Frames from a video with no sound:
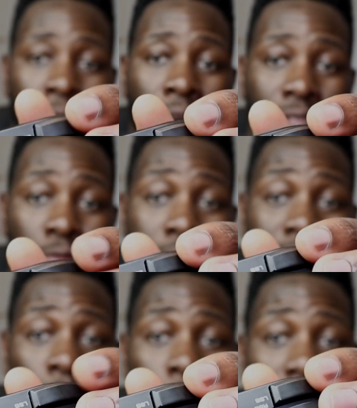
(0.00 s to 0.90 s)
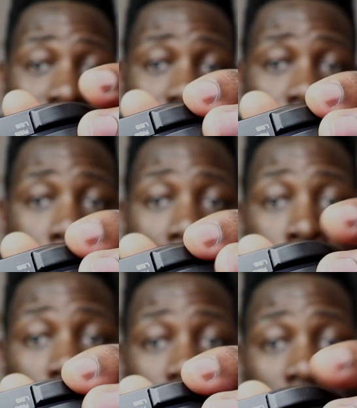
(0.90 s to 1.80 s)
Right, the reason why I love the
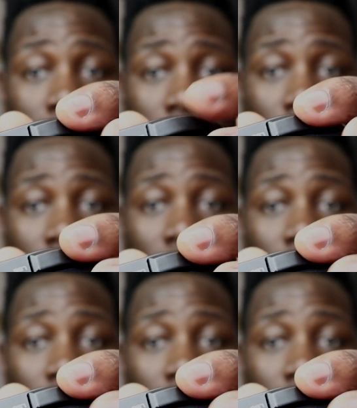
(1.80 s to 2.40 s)
back buttons